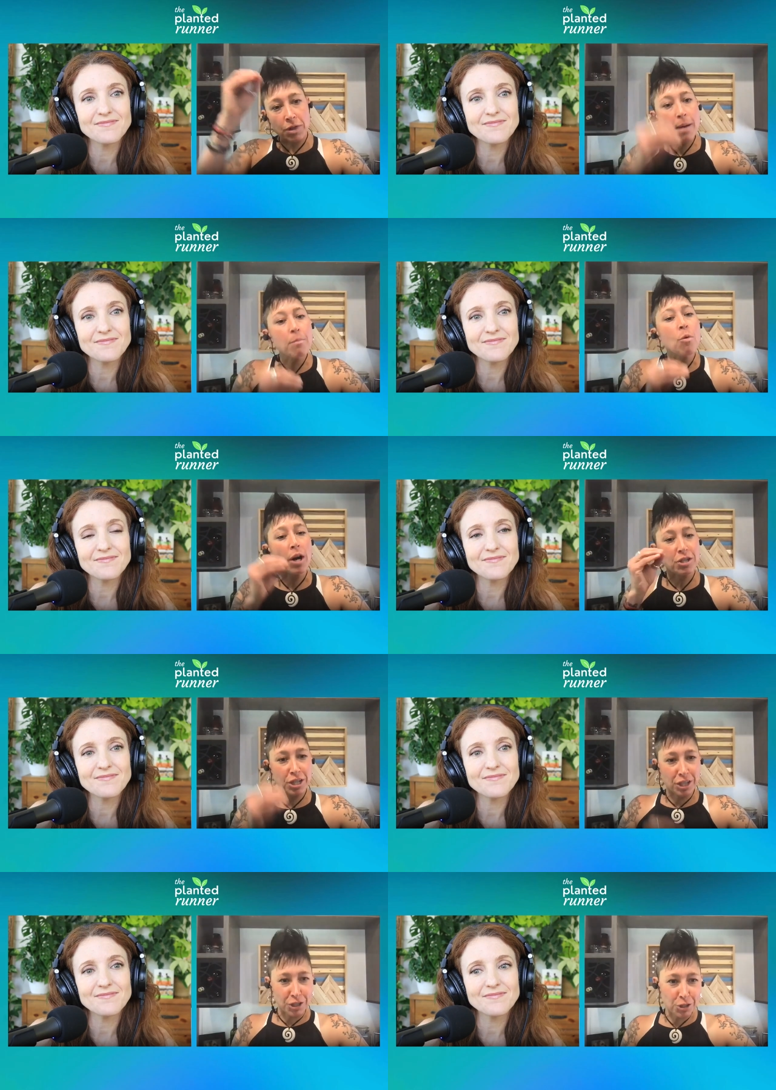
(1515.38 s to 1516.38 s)
Speaker 1: them
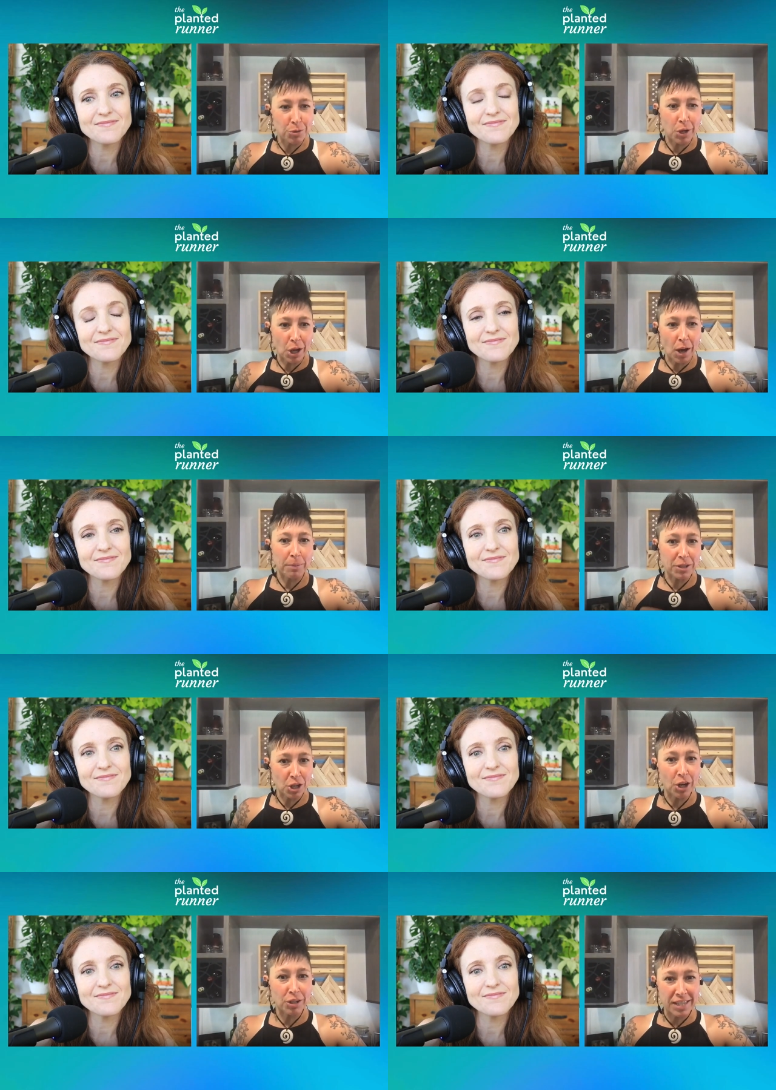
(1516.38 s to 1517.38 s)
watching you accomplish
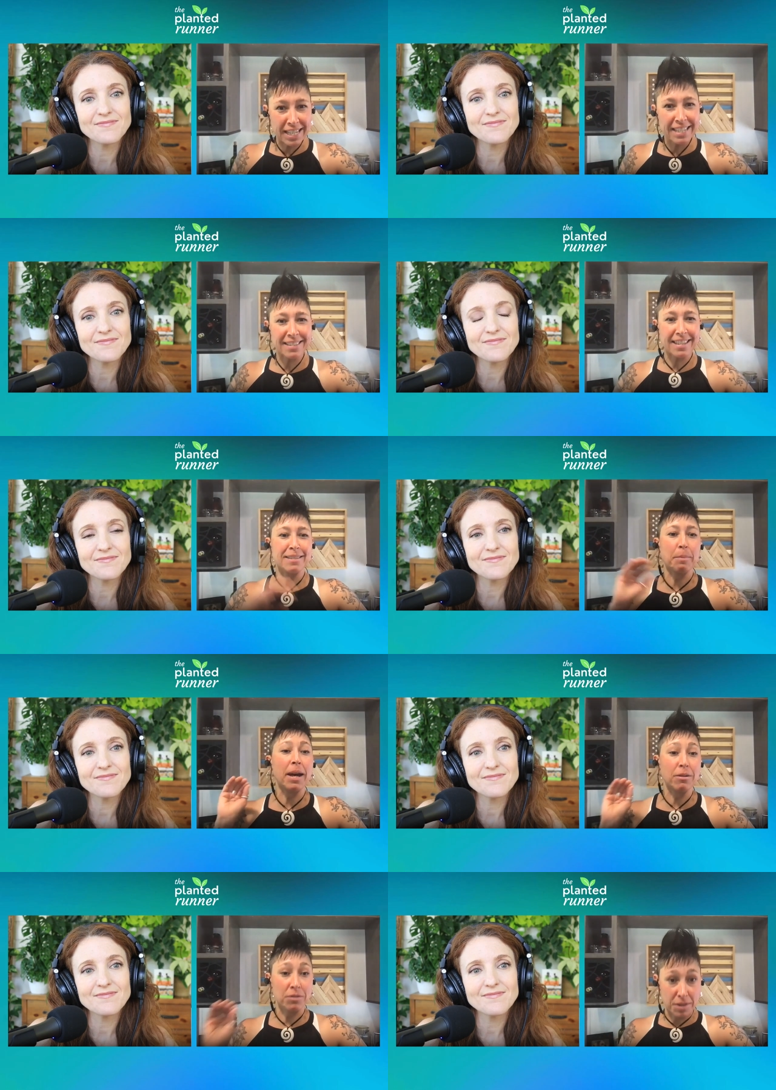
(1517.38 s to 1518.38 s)
hard things
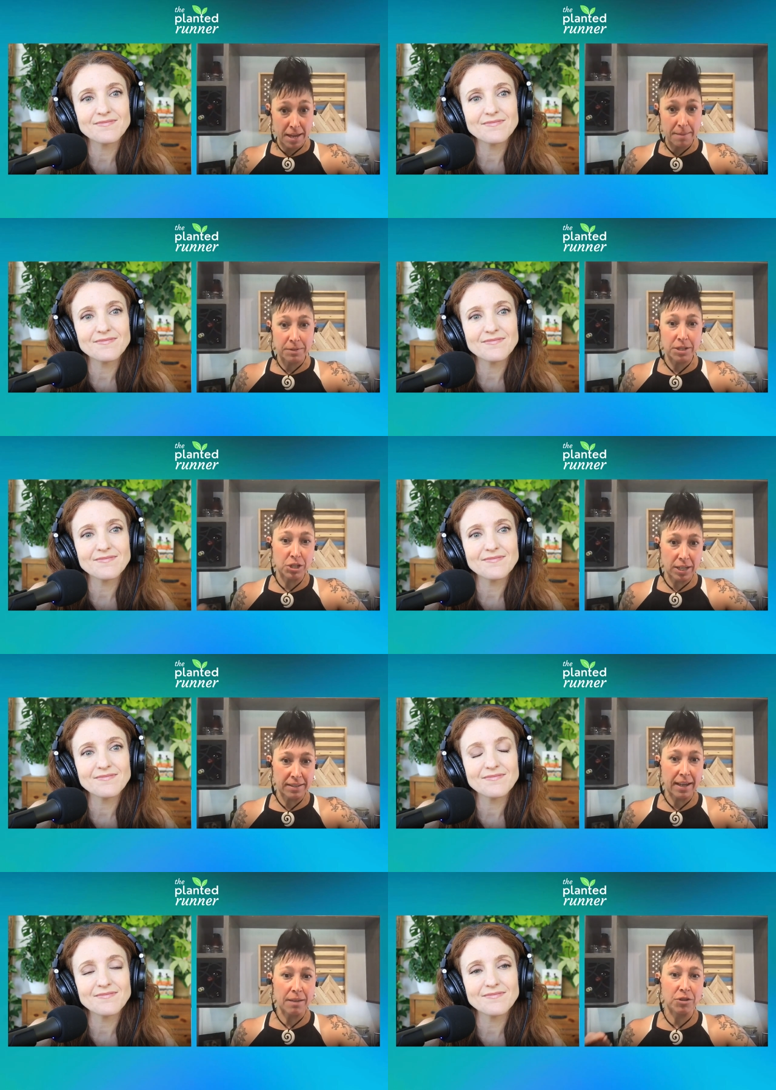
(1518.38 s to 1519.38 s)
inspires them to
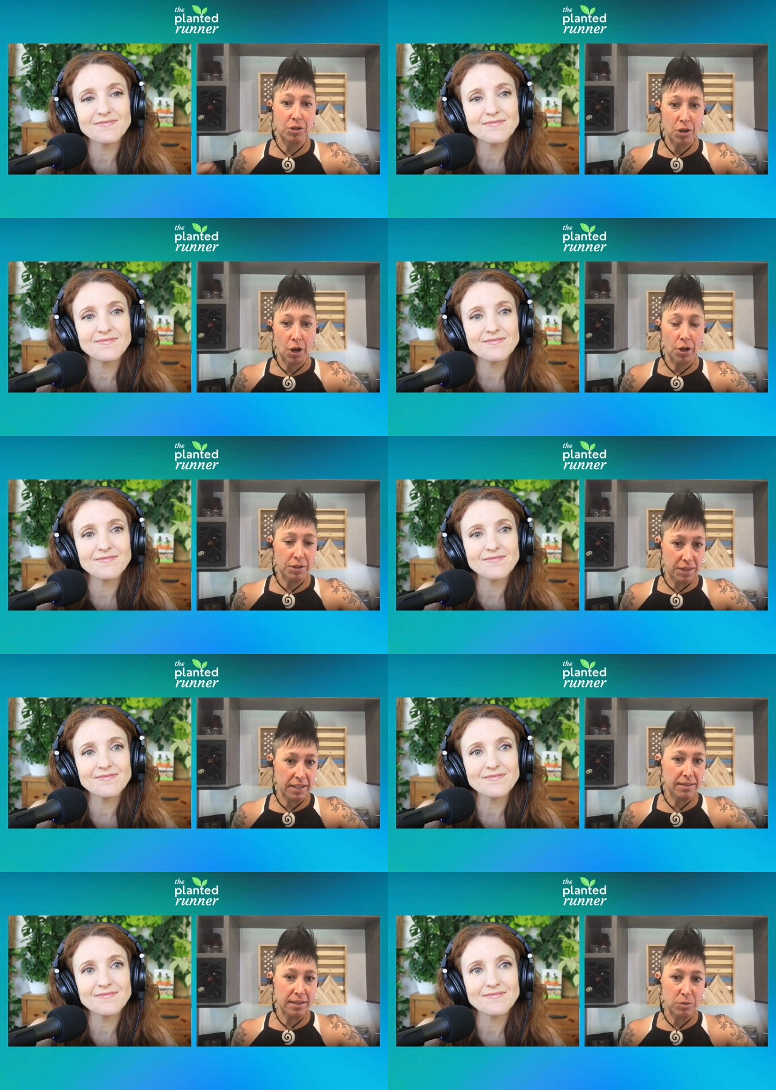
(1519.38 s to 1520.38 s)
chase after hard
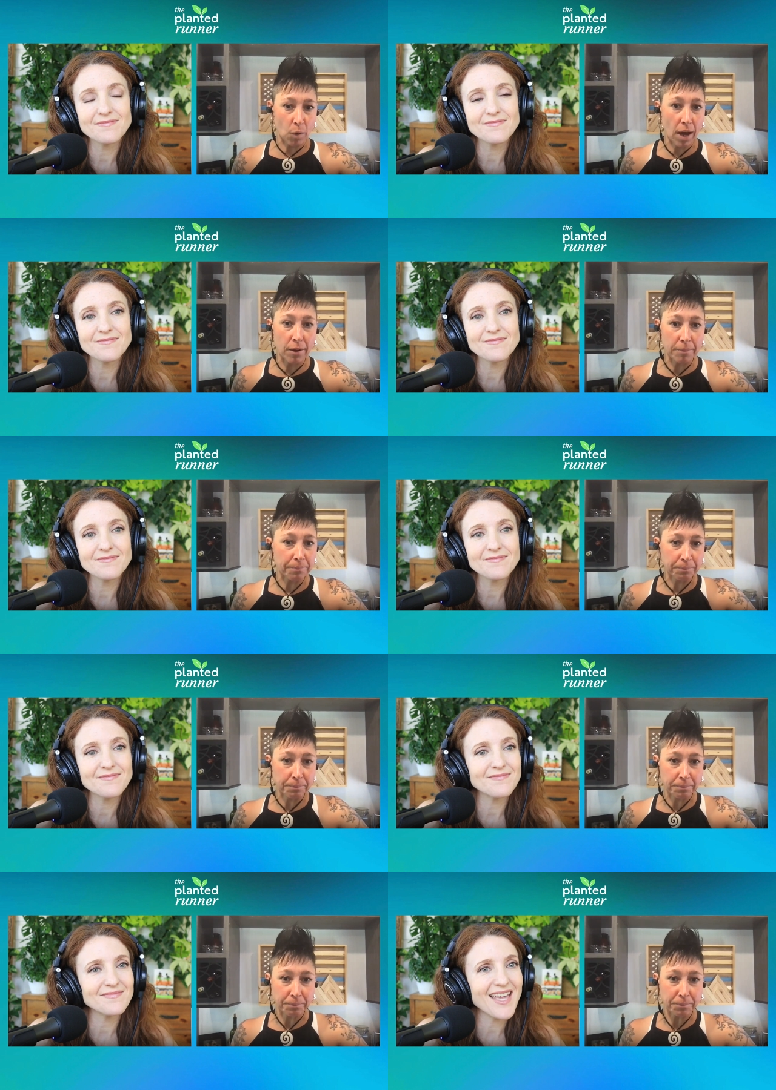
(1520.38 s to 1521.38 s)
things as well.
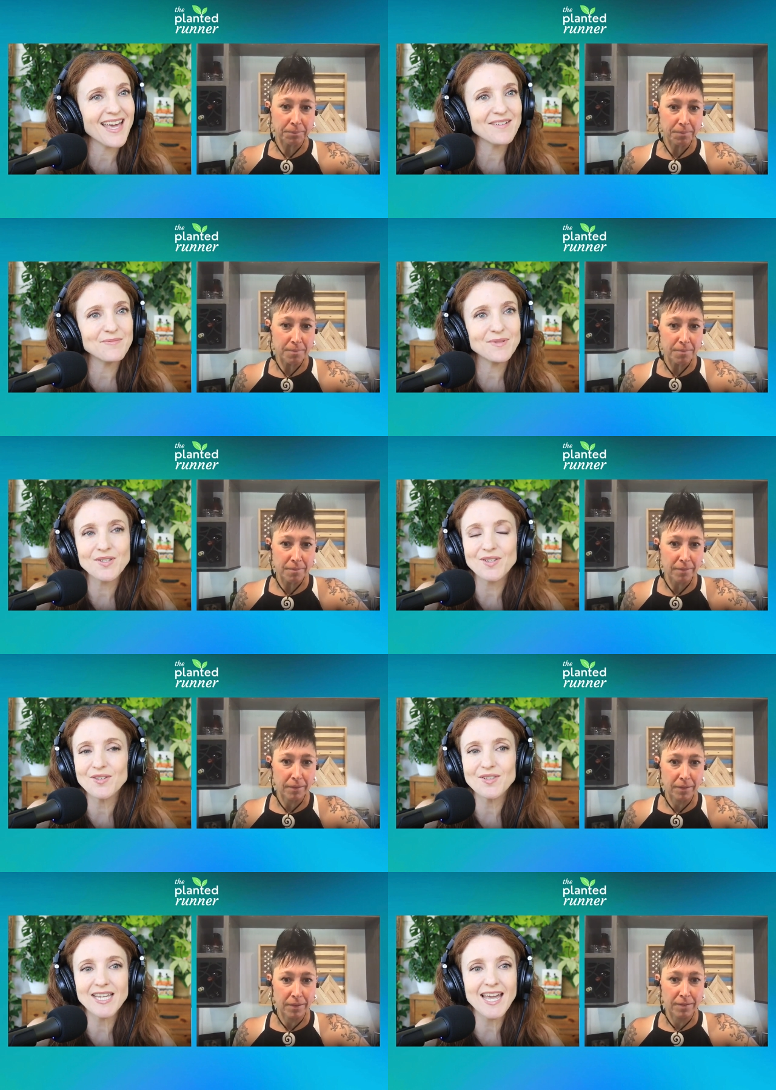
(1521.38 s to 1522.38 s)

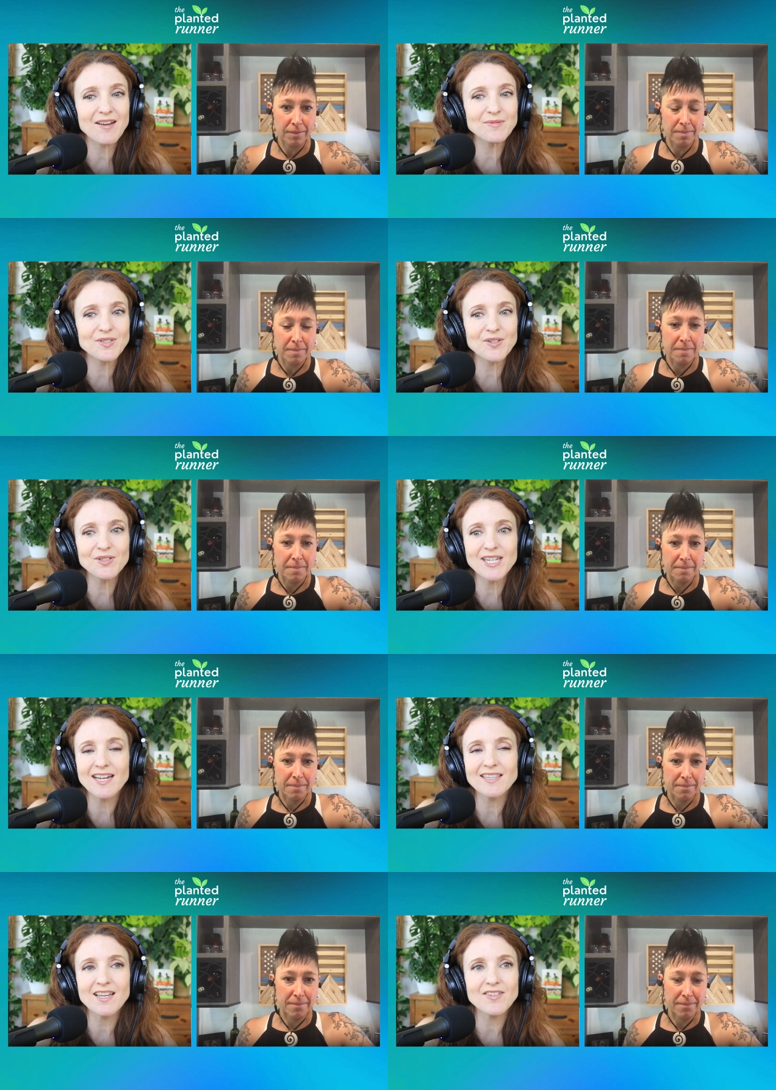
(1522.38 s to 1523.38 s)
Speaker 2: Absolutely. Absolutely. I
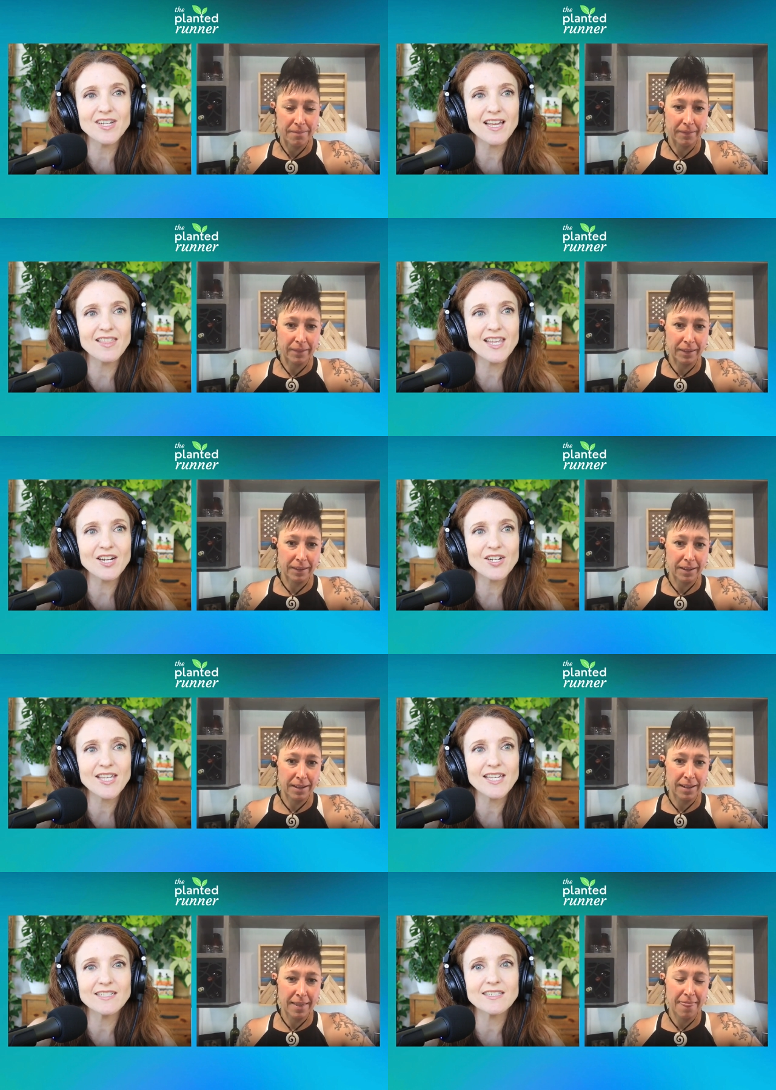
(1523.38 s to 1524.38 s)
love it. I think our
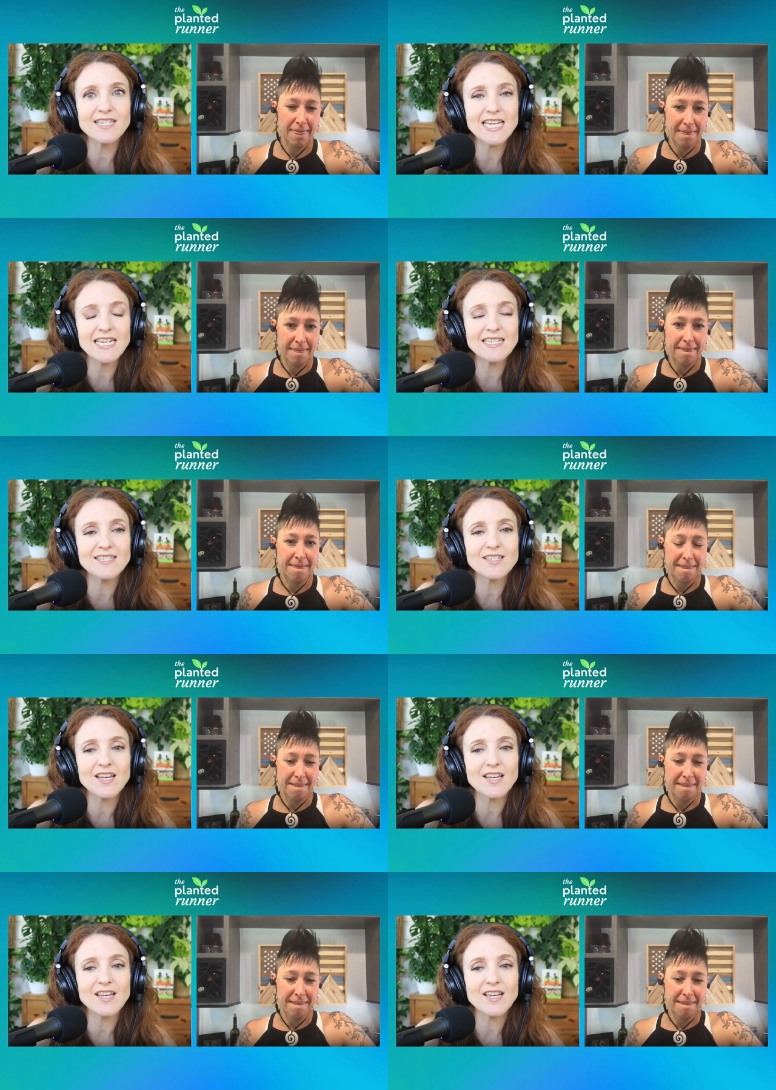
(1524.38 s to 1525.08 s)
kids need to,